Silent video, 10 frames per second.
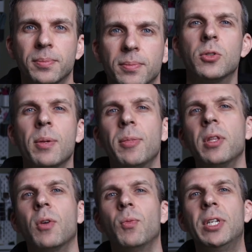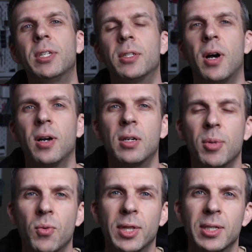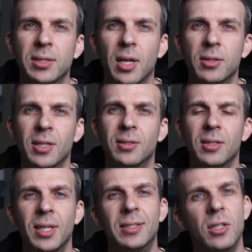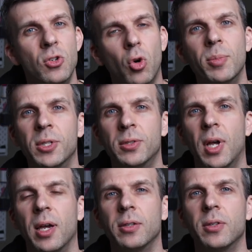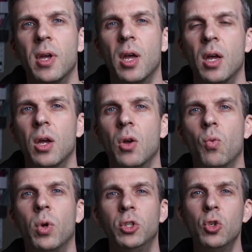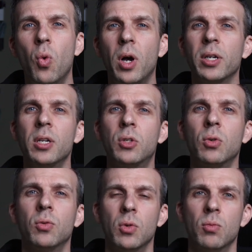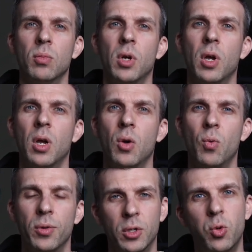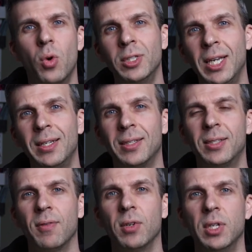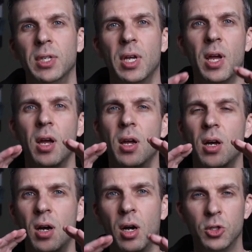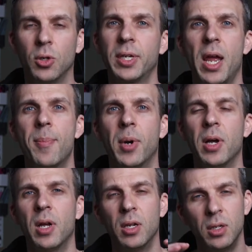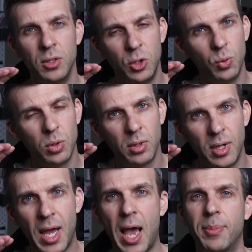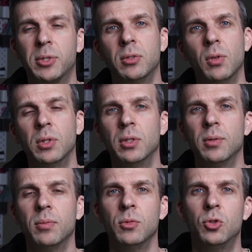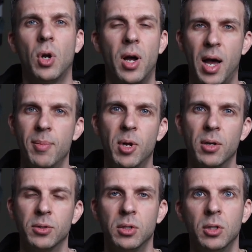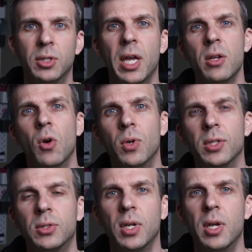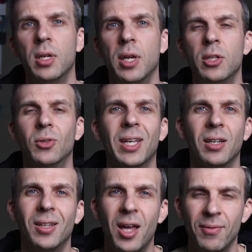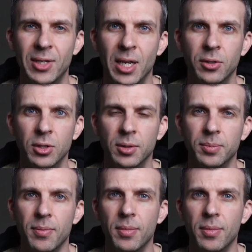So something that we need to talk about with this lens is its enormous size. When you walk into a room with the 28-70 on your camera, you will absolutely draw eyeballs. You'll get noticed, and you'll get a lot of attention.